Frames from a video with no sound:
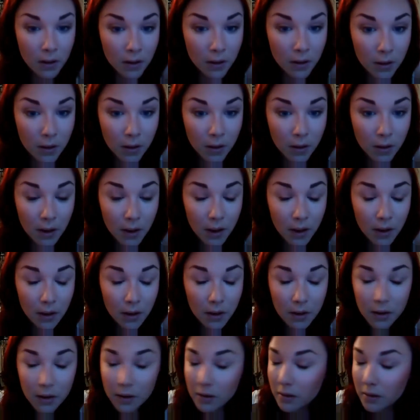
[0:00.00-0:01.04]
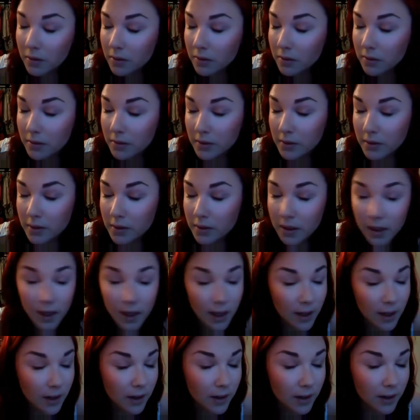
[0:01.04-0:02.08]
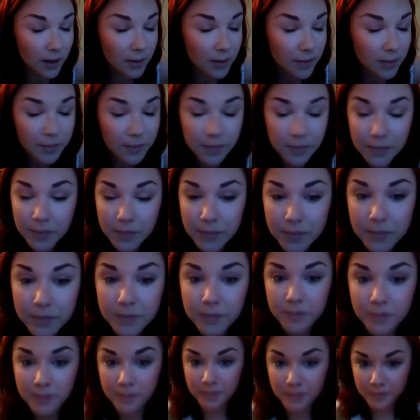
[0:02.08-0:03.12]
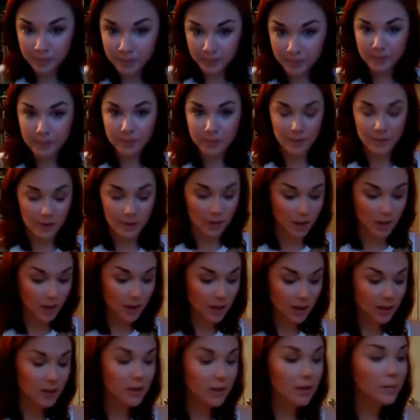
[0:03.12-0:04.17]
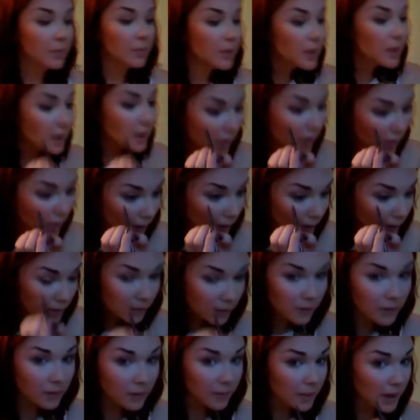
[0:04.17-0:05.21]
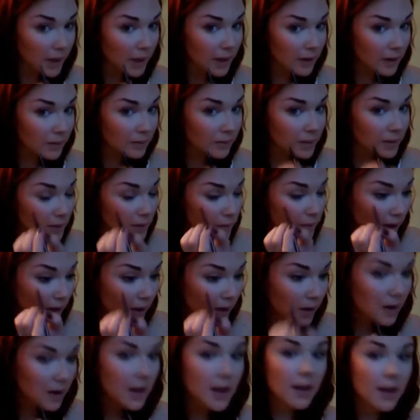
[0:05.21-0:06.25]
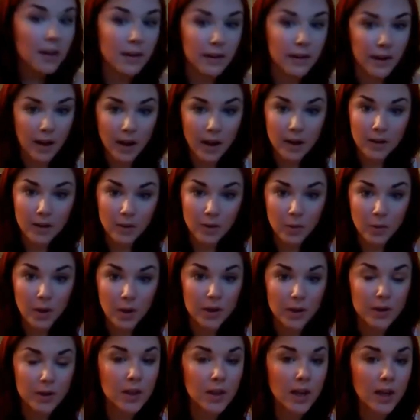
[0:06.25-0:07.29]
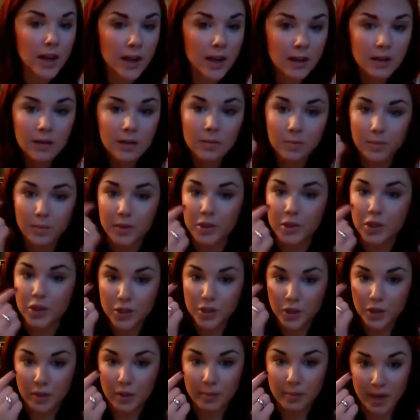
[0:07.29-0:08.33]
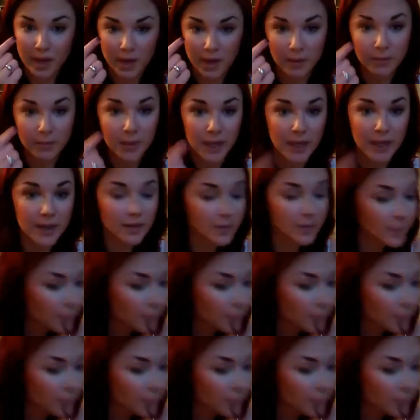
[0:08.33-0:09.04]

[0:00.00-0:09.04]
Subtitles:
So here, liner. Okay, I'm going to go under the bottom as well. Not on the waterline, but just on the bottom lid.